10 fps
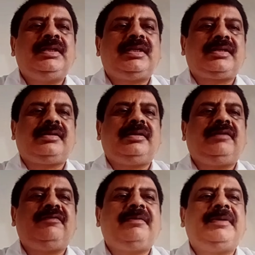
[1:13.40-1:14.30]
External
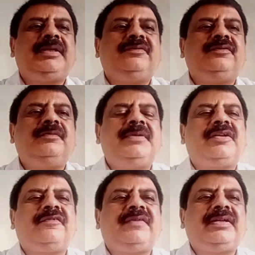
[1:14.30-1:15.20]
environment is,
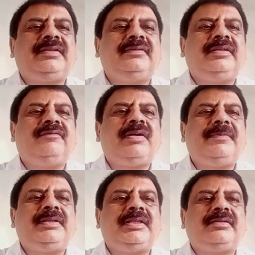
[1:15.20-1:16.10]
matter of fact, is the
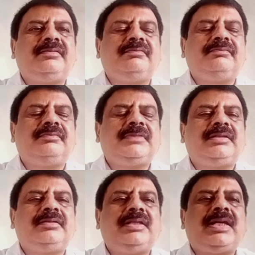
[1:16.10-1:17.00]
environment that
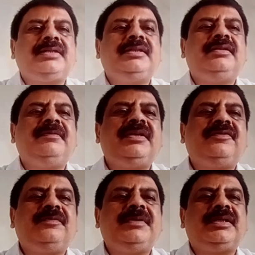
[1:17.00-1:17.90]
largely remains
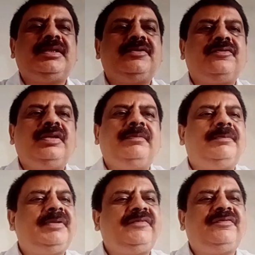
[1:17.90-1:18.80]
to be uncontrollable.
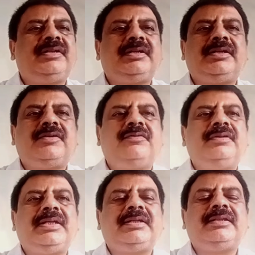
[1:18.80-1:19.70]
But if you can control
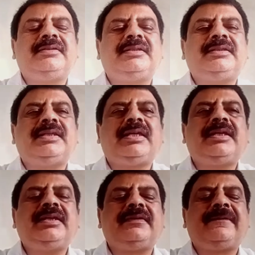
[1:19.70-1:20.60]
that, there's nothing like
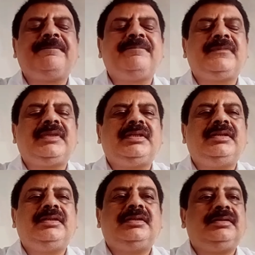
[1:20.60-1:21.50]
it.
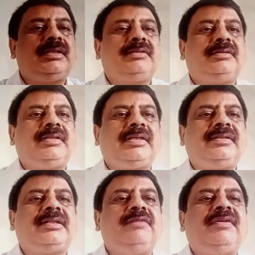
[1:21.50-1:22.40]
That's
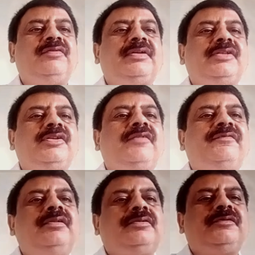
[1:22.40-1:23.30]
exactly why you get job
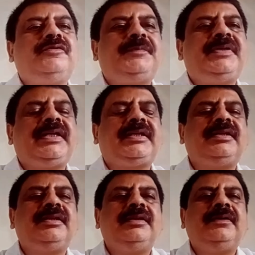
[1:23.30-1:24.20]
for to predict.
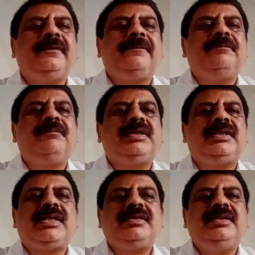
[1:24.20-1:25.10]
But
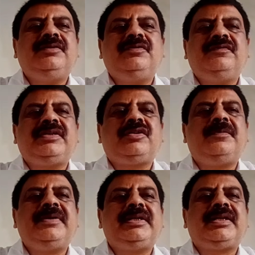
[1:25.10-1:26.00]
largely, we
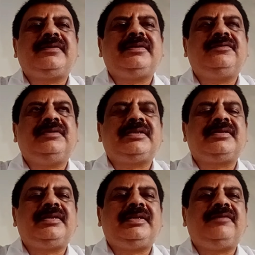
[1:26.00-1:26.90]
accommodate ourselves to the
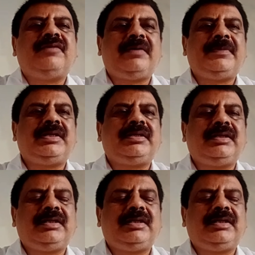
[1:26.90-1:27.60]
external environment.